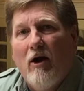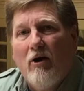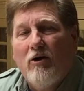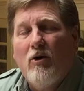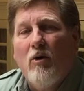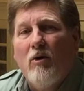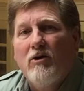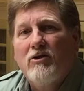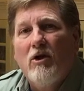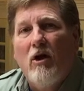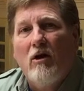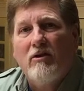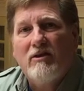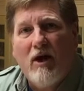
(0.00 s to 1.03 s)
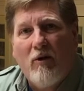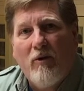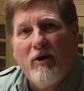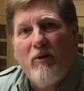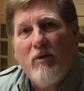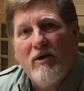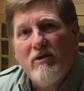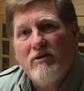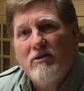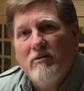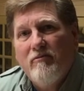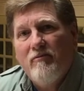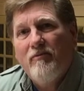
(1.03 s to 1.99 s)
art course called Towering
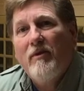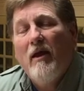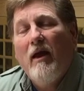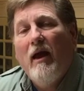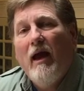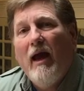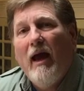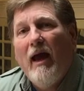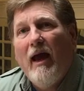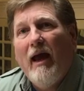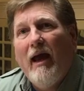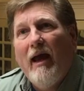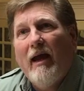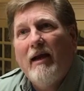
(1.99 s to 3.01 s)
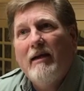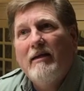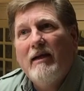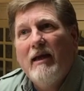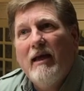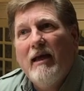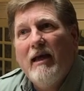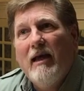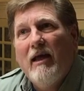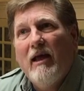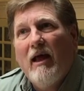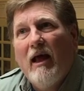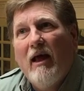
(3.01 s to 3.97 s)
Winds and
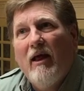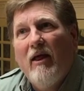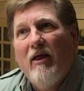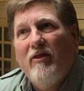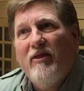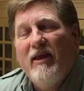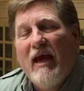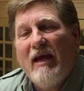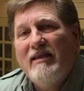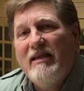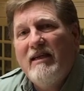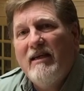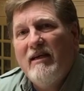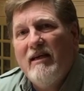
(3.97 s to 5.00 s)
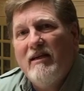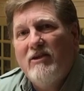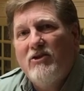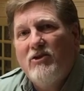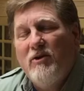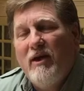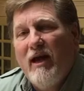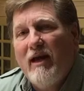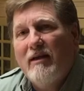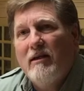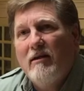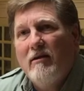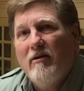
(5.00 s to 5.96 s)
the idea is to
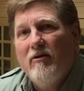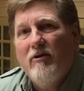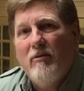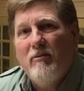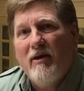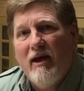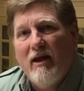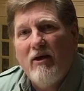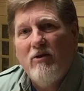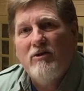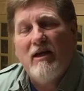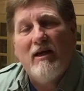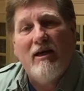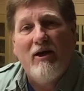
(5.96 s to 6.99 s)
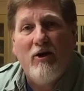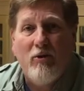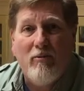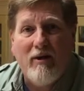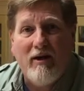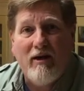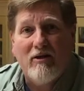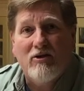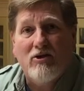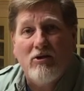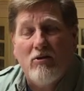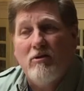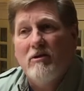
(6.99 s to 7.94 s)
get the beginners and the intermediate
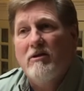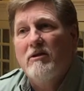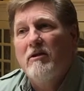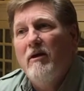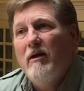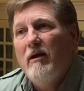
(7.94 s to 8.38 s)
students